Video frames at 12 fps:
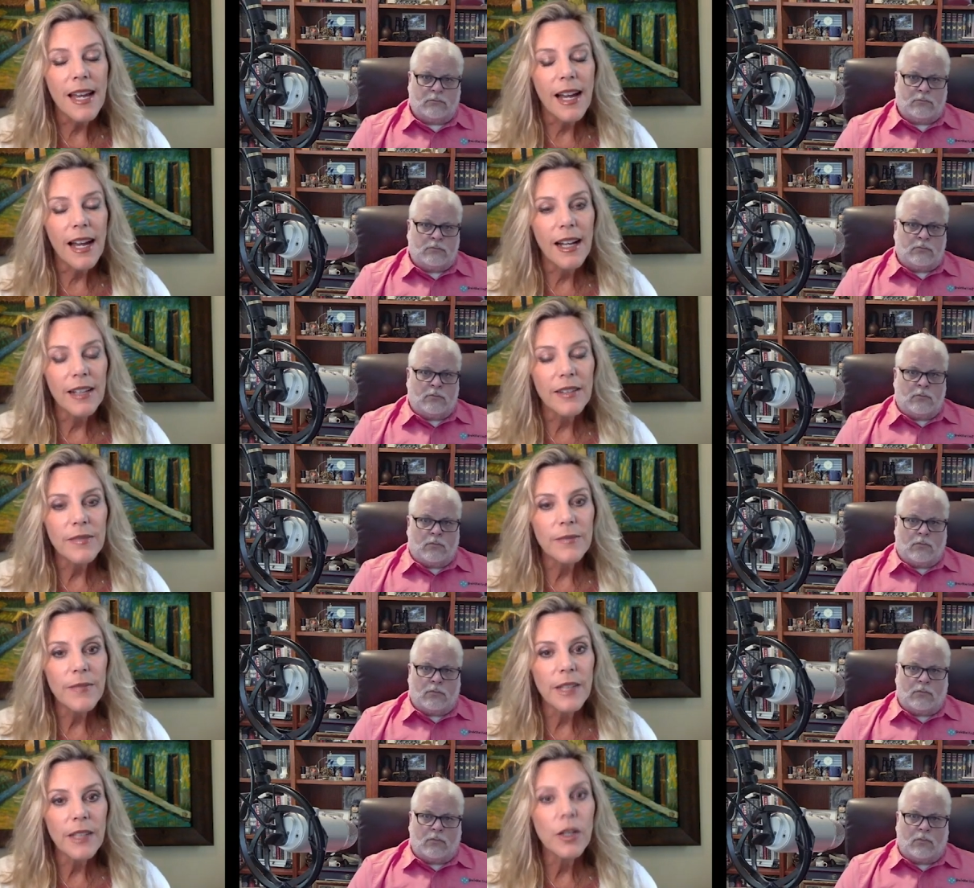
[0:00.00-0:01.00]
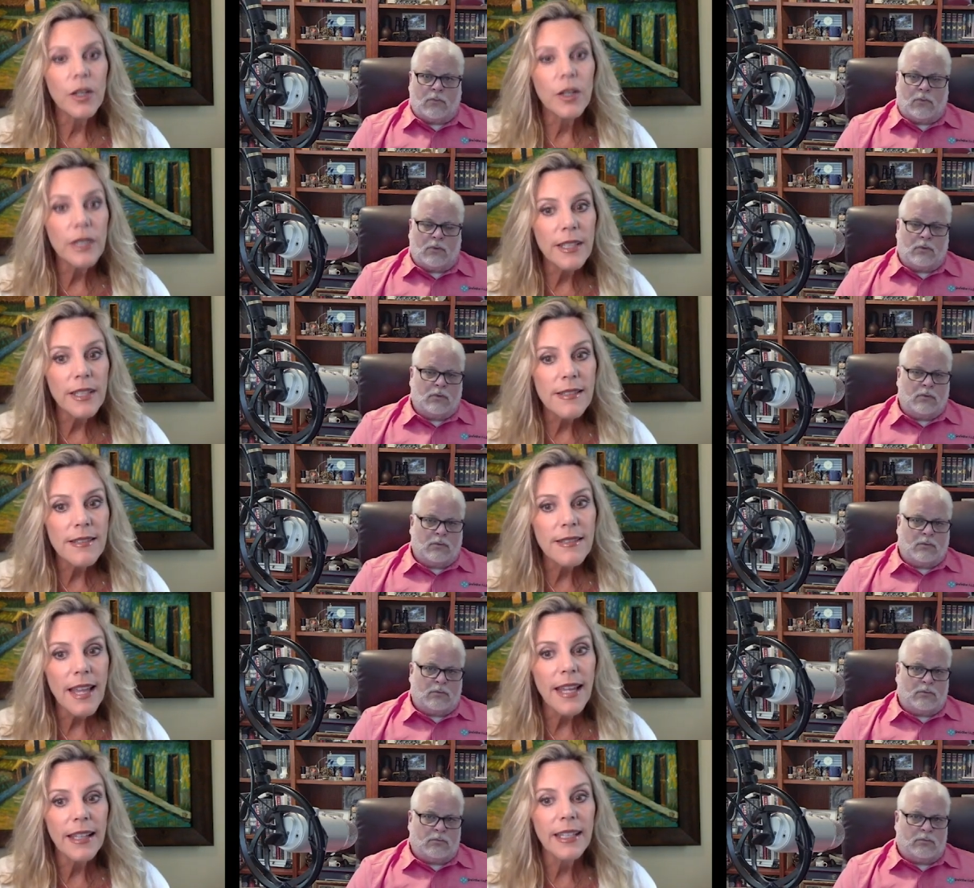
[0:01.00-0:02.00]
Speaker 1: uh,
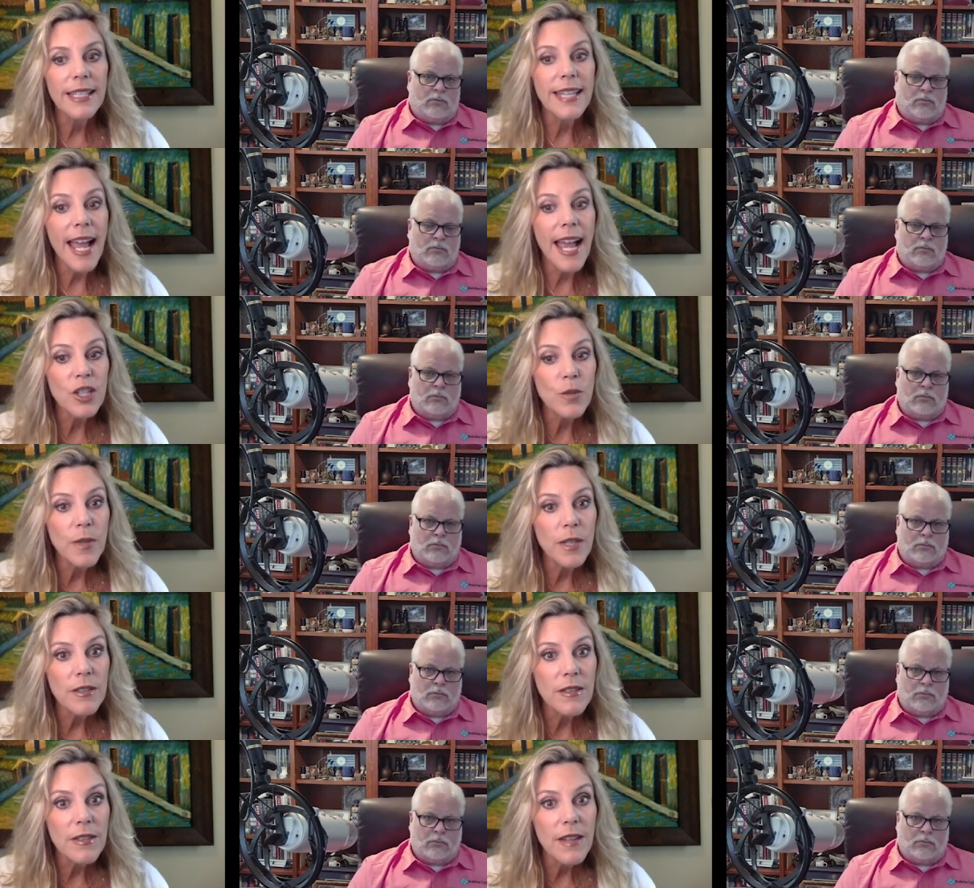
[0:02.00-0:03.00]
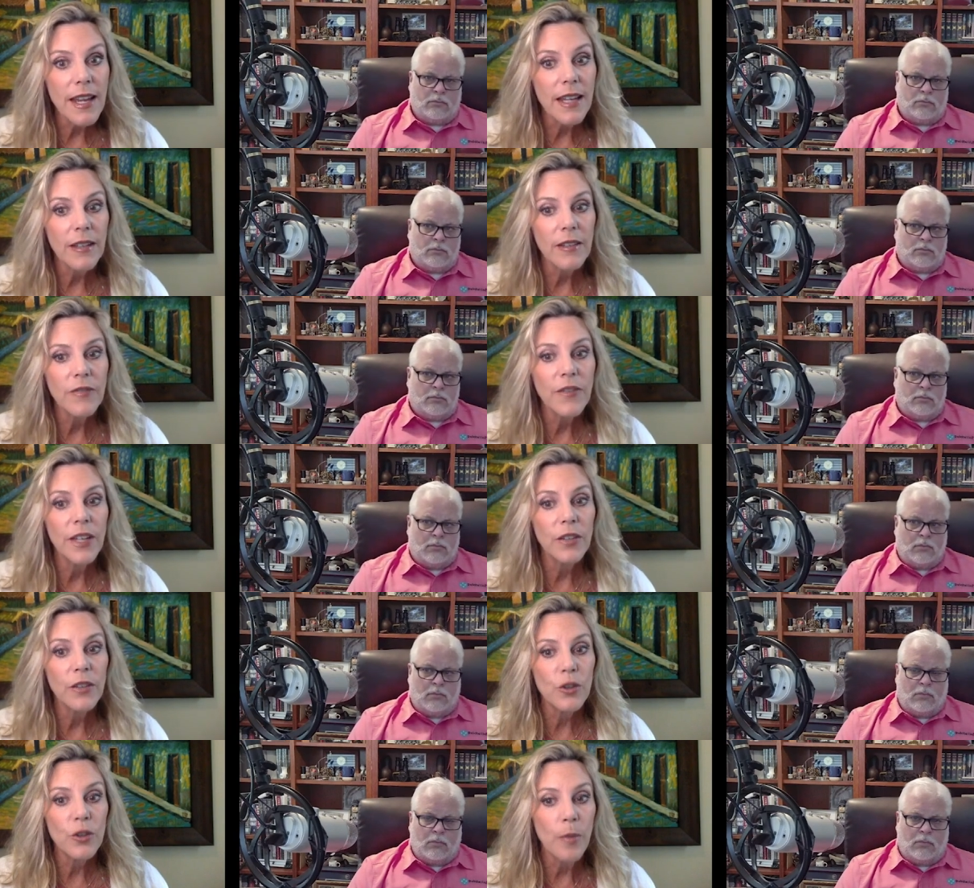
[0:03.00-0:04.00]
loneliness and attachment and
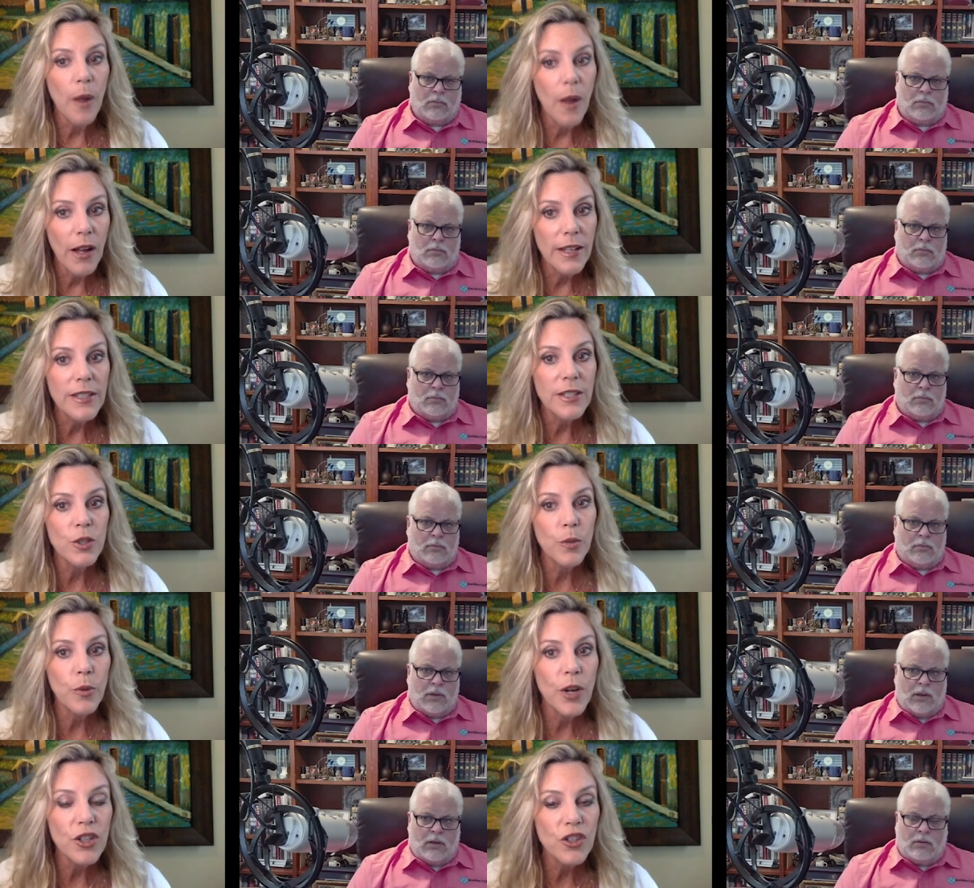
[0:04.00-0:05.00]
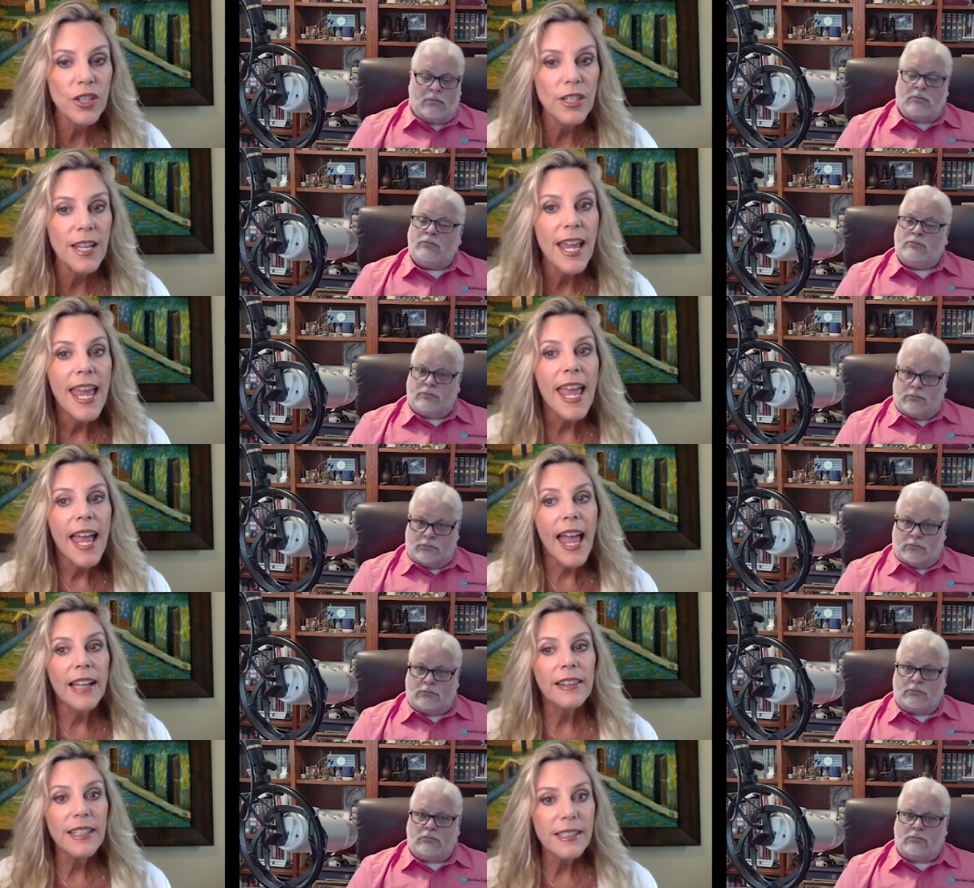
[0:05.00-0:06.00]
failure to bond and depression
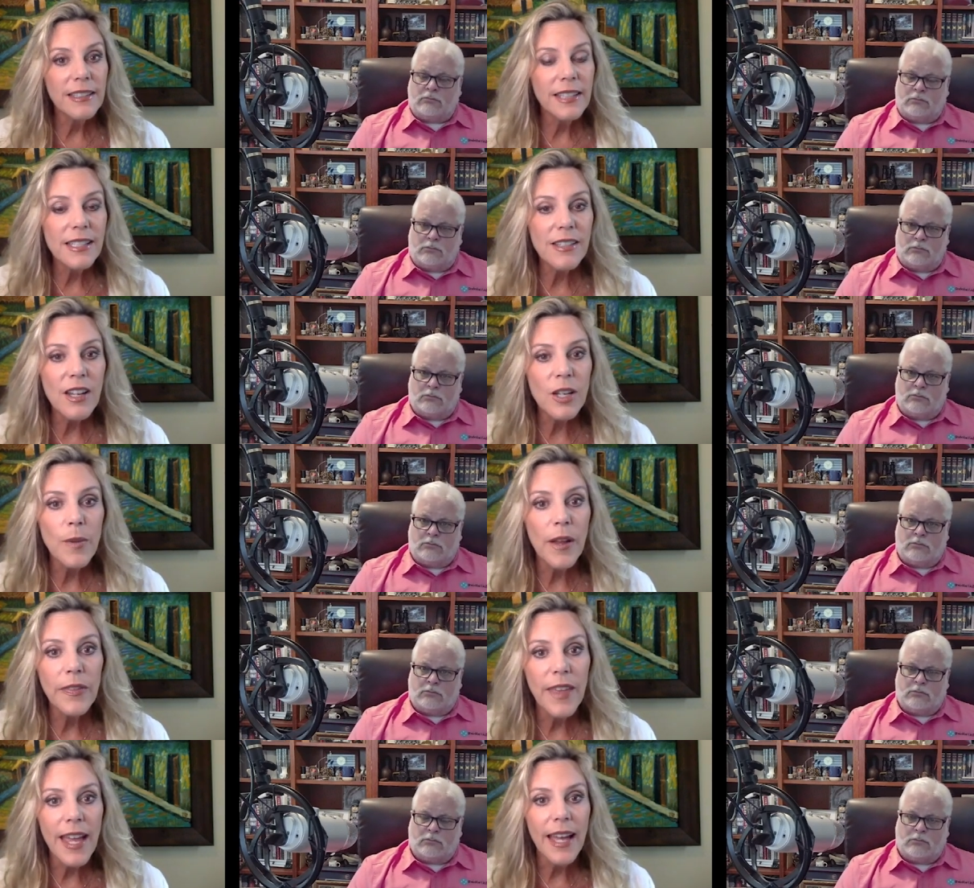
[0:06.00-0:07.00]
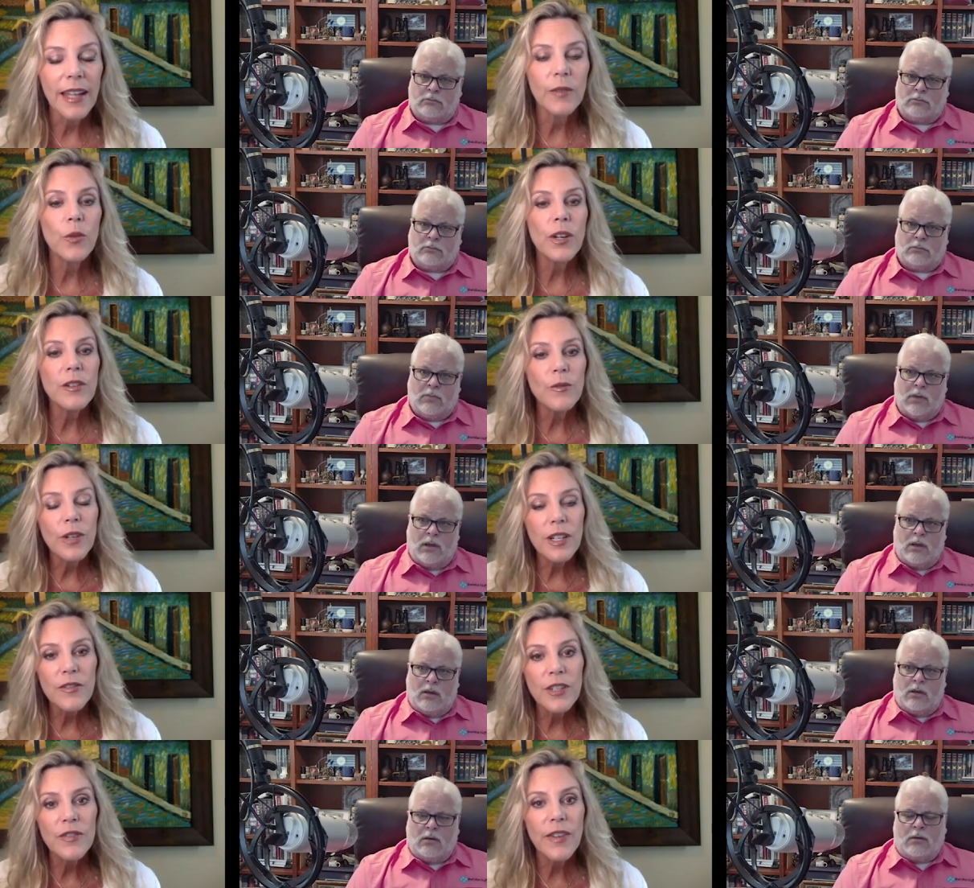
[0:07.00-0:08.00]
let's let's talk about that what
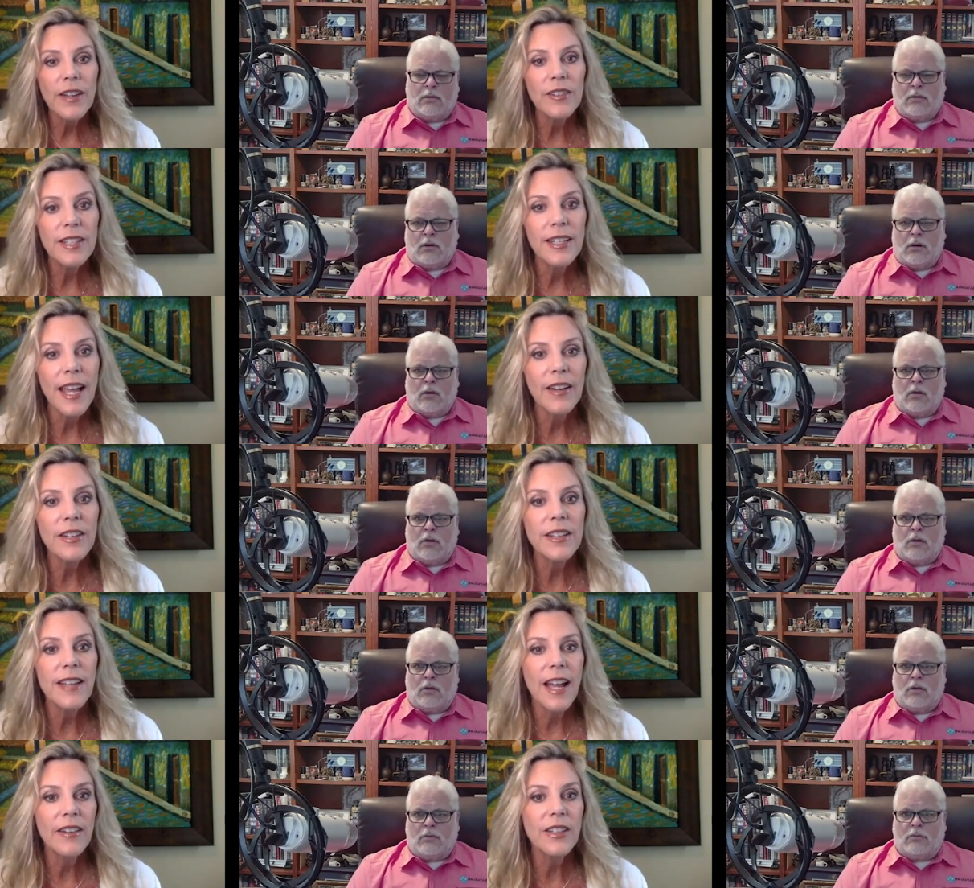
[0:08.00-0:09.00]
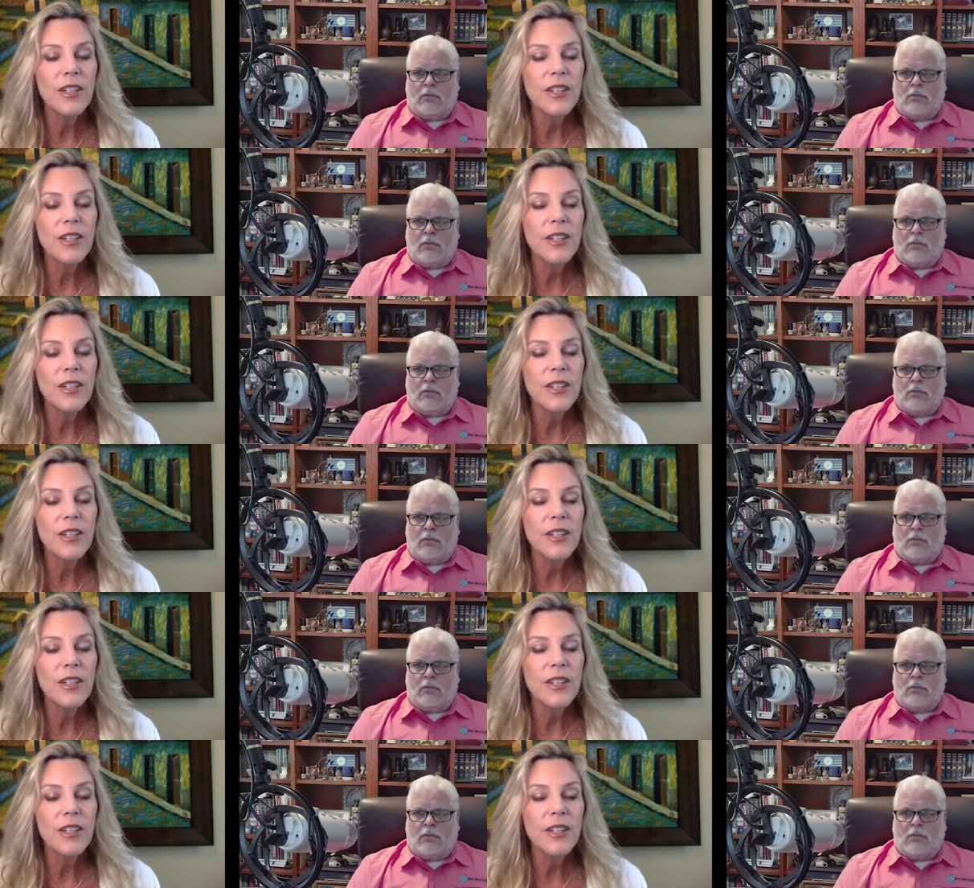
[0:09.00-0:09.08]
what have you found and how do you, how do